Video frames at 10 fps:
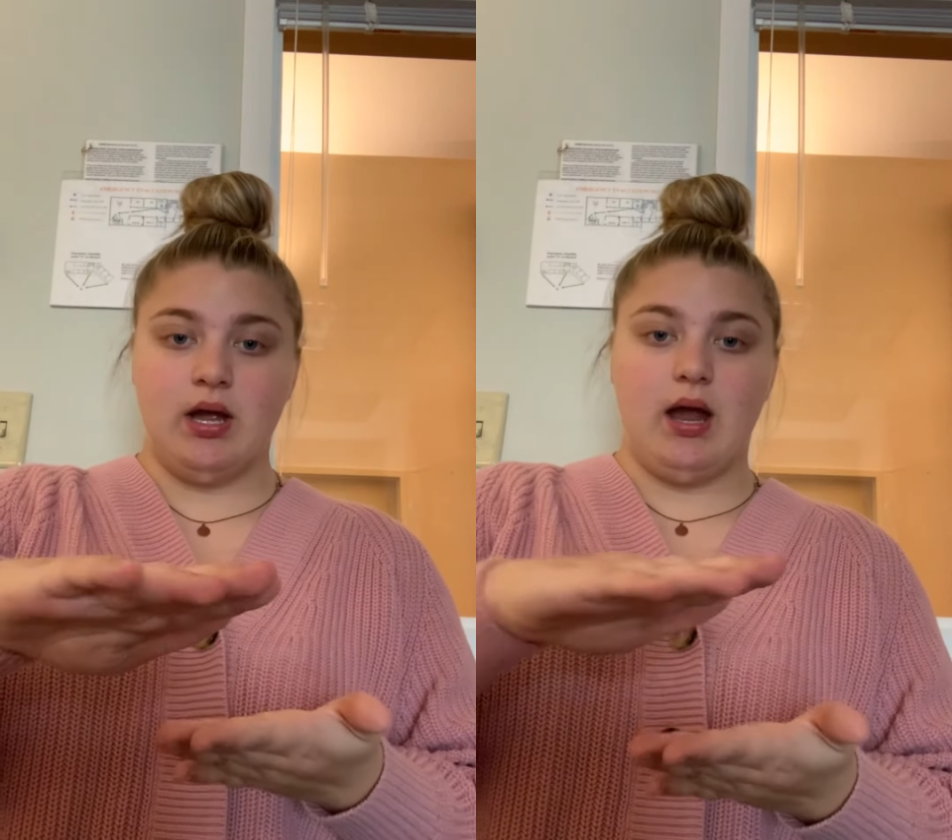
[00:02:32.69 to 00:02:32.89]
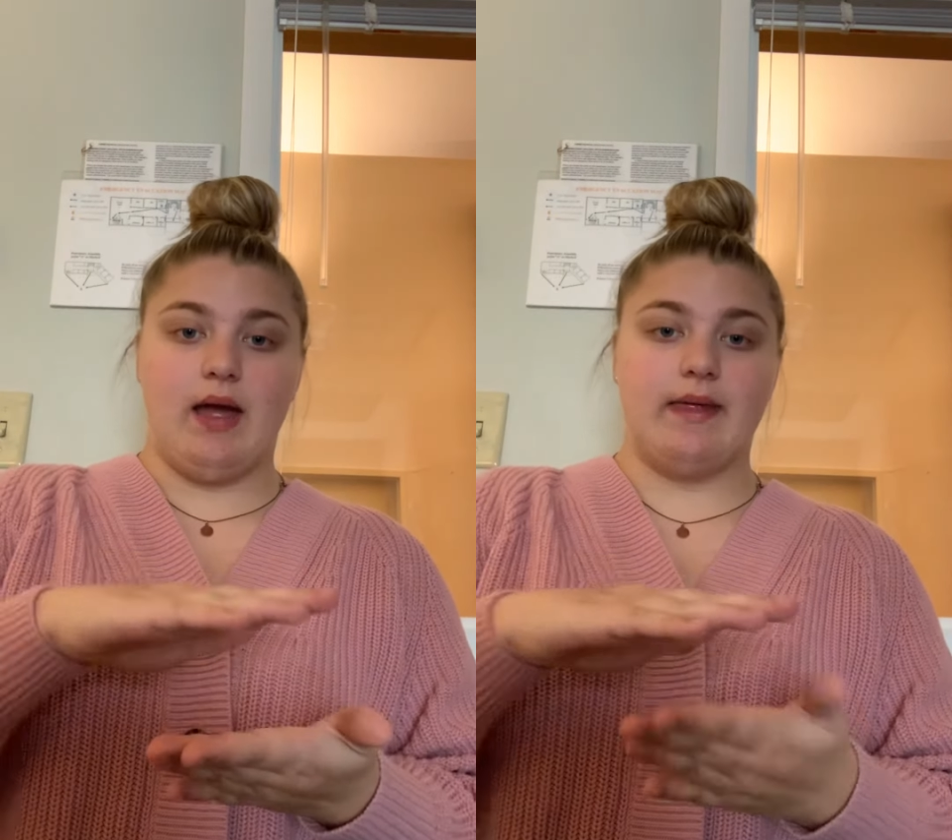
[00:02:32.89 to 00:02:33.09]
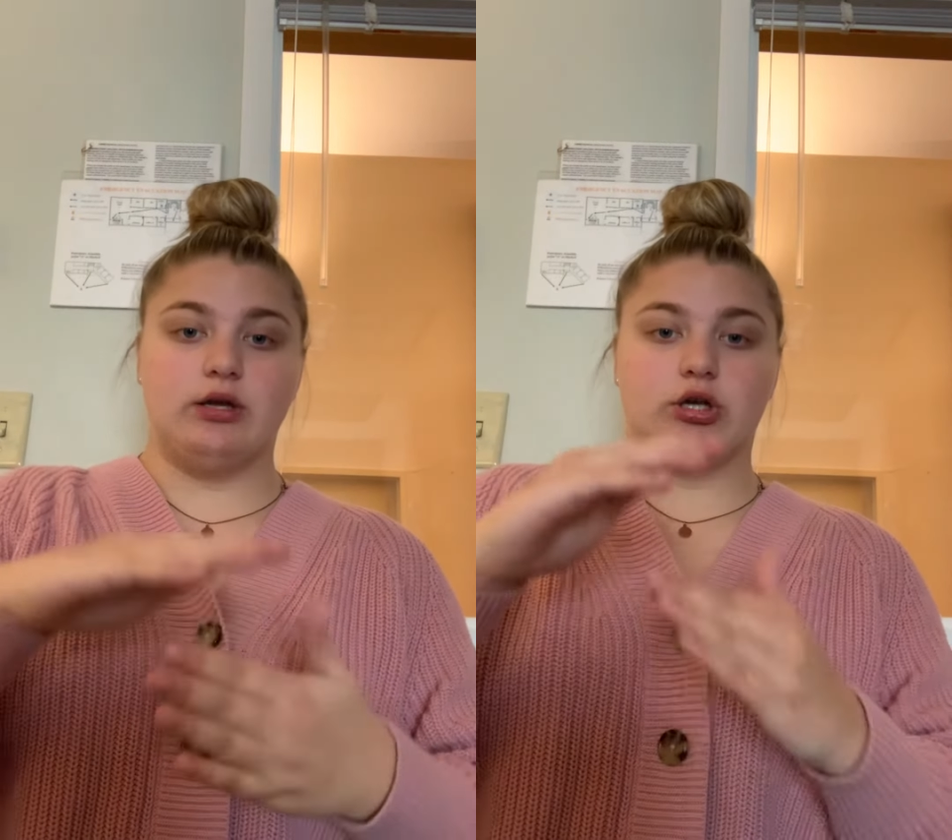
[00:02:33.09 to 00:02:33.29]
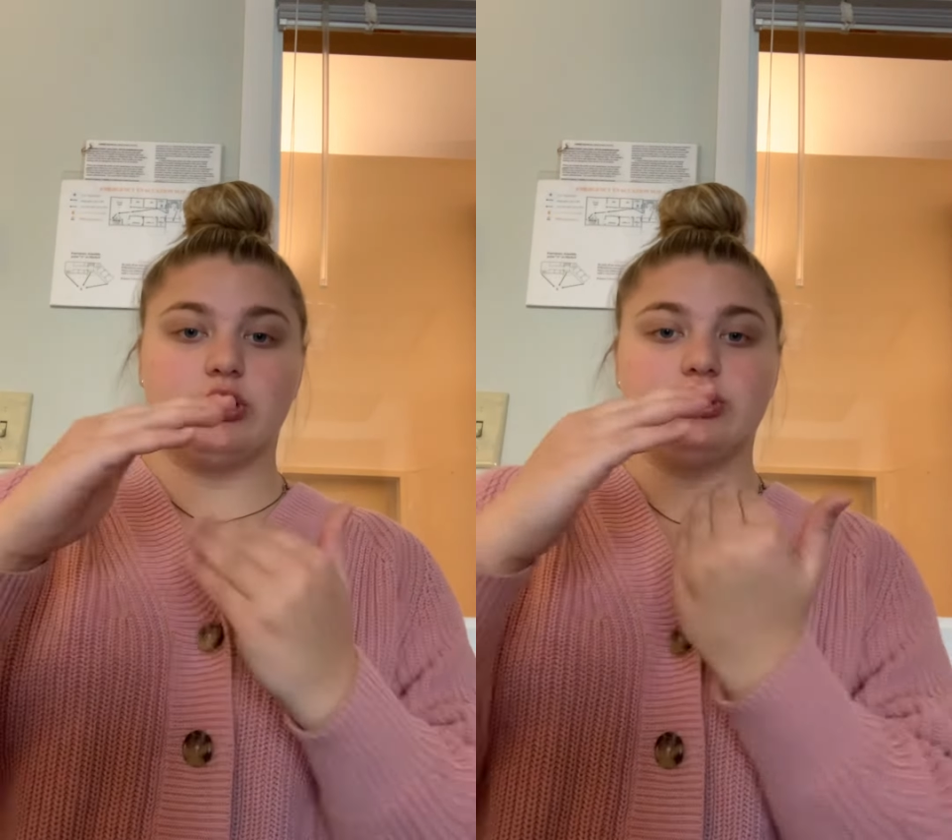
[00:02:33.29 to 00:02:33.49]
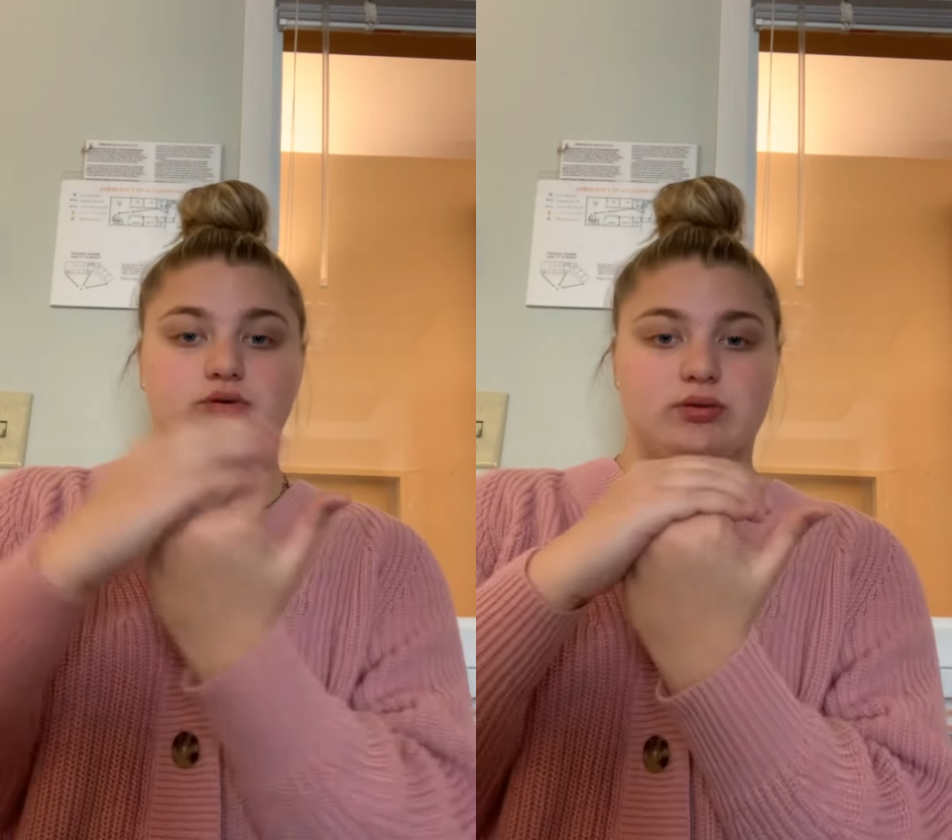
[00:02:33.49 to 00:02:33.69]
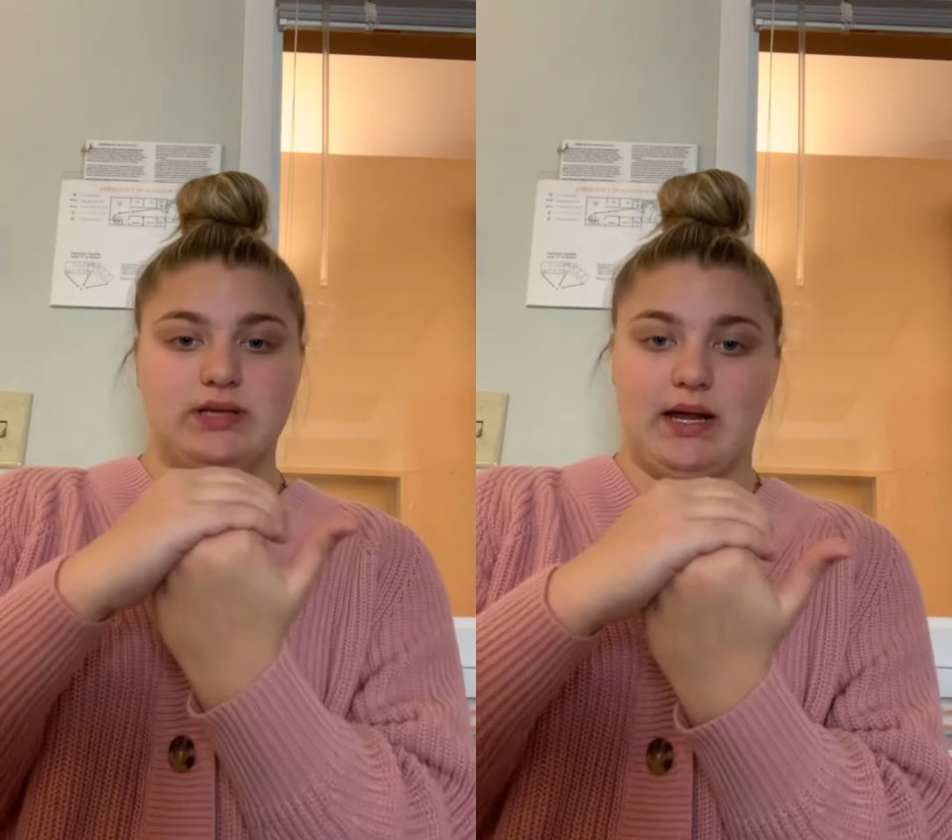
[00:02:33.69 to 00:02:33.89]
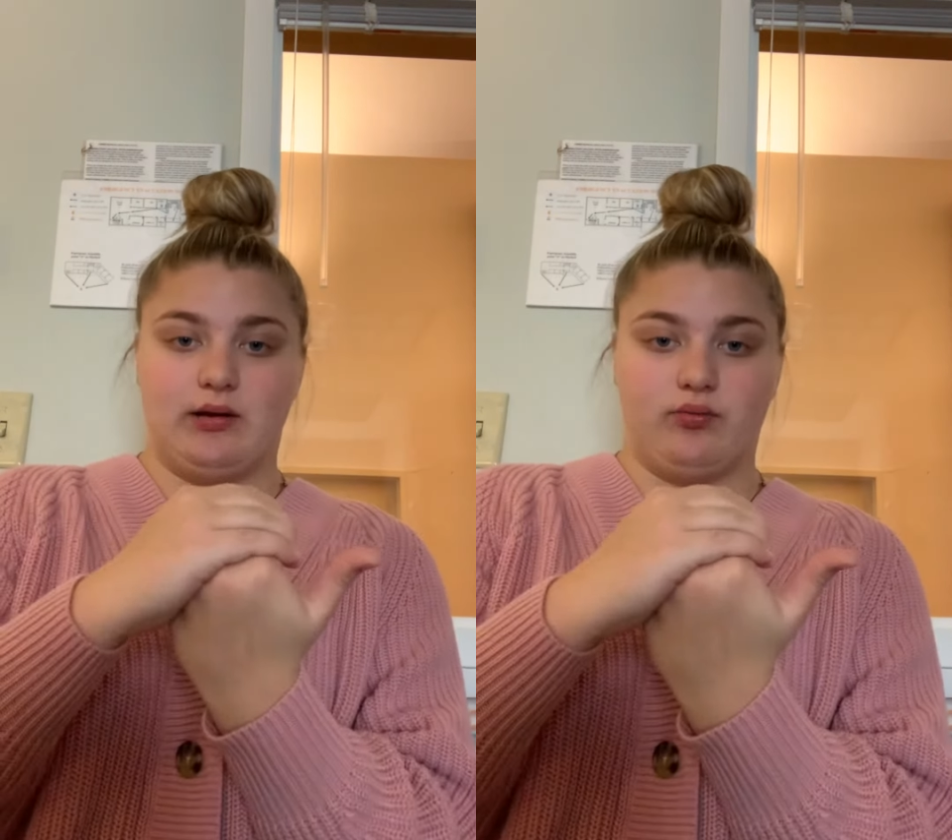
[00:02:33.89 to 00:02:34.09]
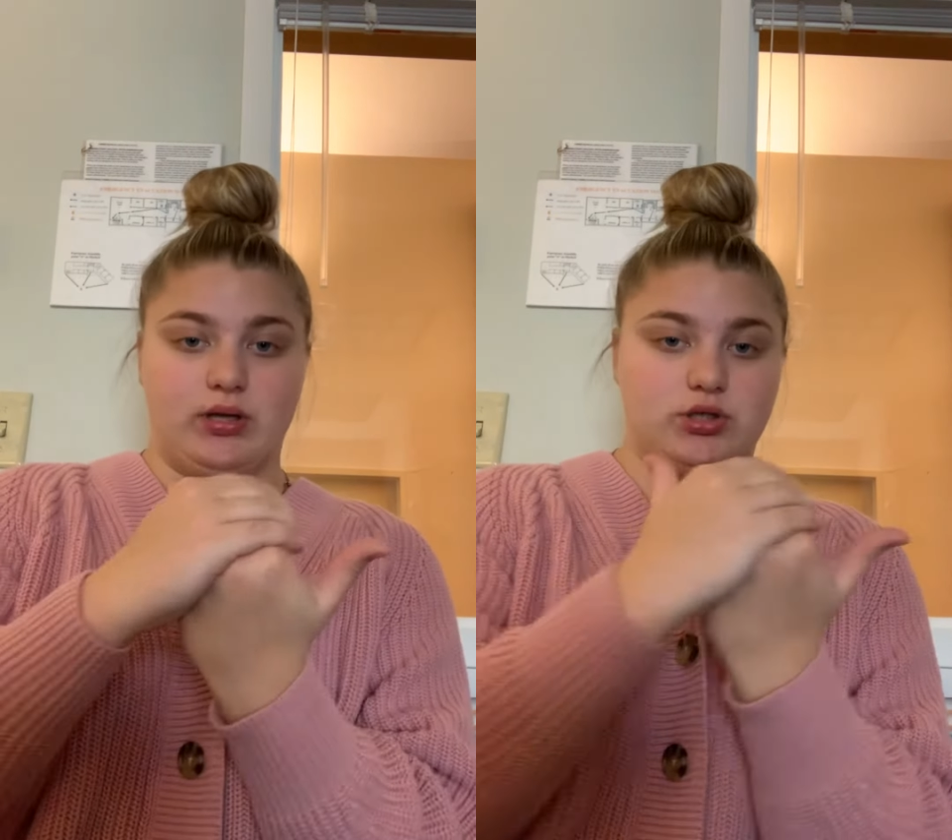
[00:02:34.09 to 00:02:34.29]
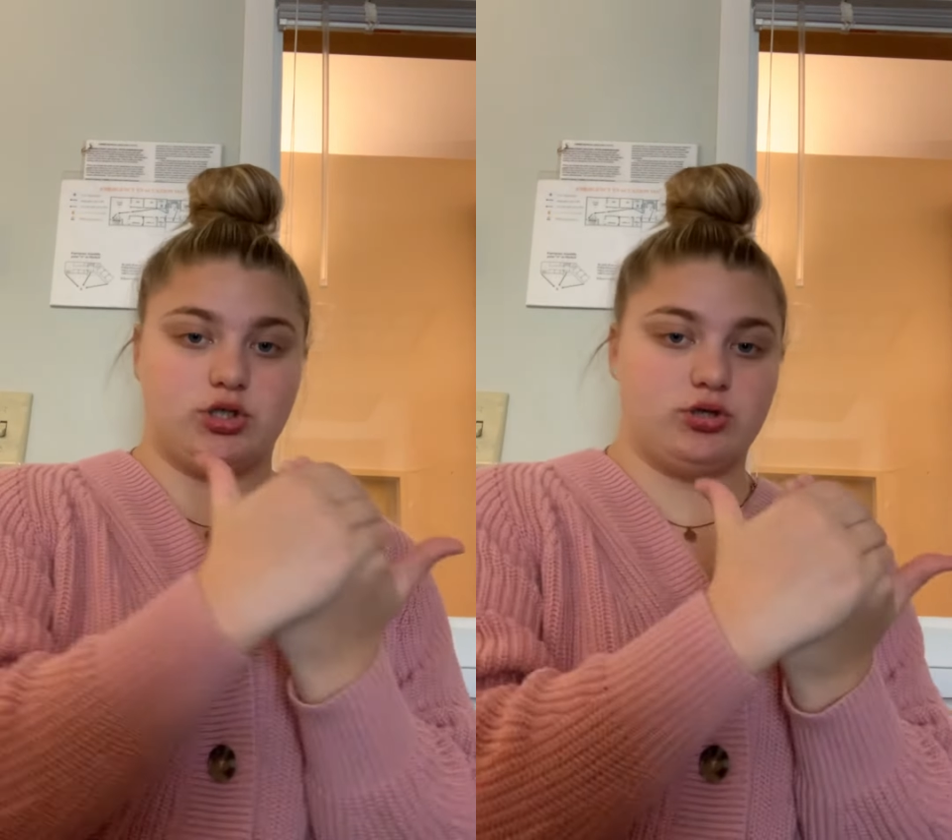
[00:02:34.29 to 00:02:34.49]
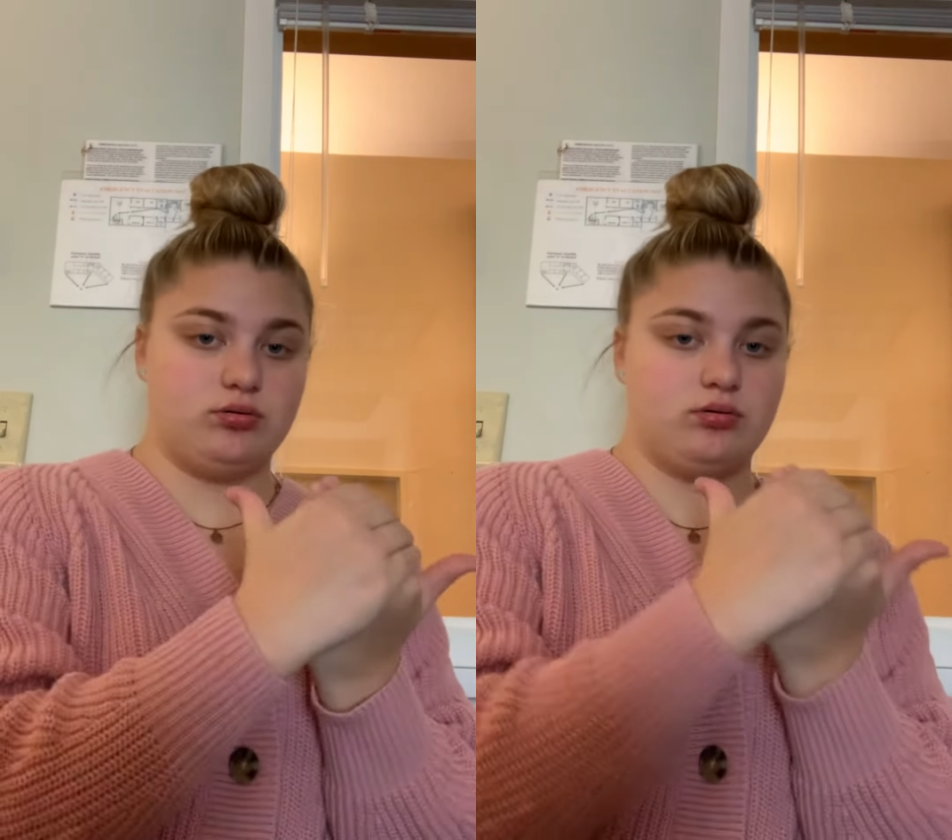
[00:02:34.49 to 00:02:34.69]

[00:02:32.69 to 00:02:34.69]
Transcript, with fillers: and then you're gonna do sandwich.